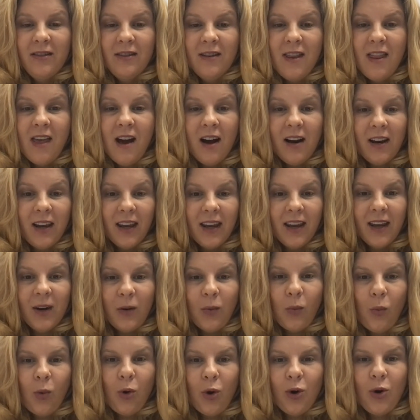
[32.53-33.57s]
Nugget.
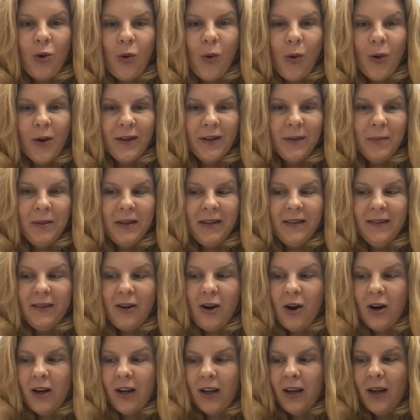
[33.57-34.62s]
We're going to be
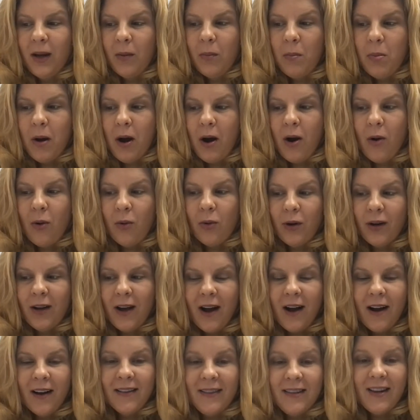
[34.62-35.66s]
talking about
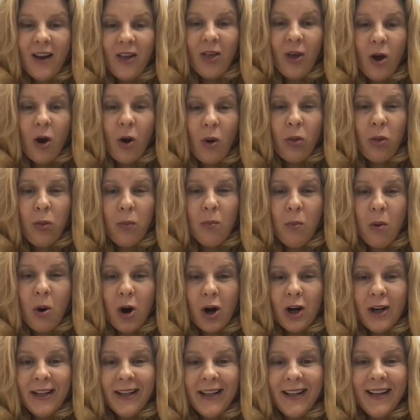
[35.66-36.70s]
telehealth
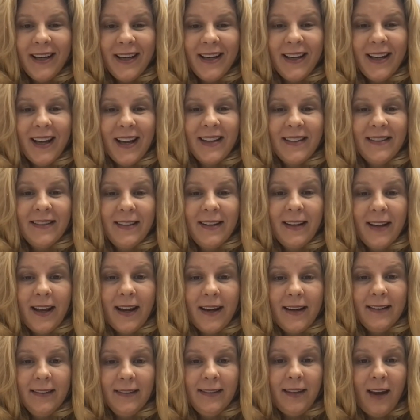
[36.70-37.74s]
marketing in
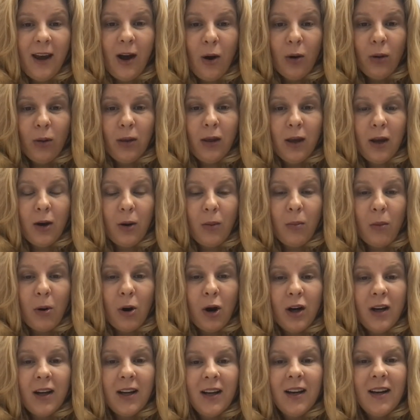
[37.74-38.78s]
today's healthcare
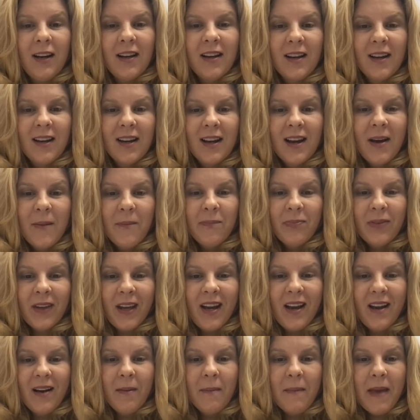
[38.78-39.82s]
market
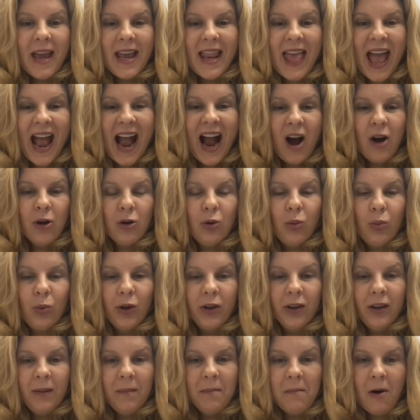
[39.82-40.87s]
and how to
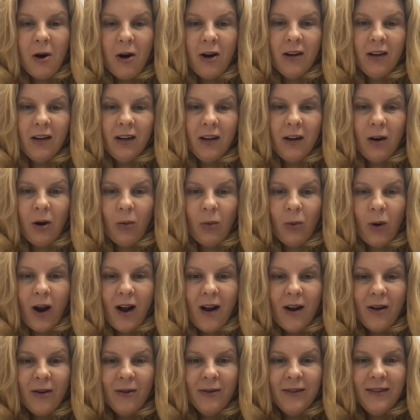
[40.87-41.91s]
really market
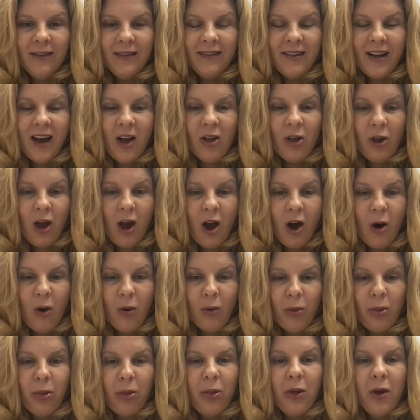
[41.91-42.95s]
around
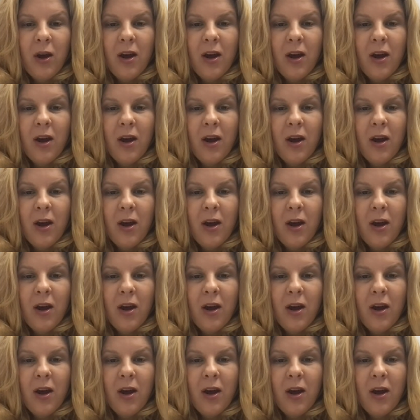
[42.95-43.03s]
telehealth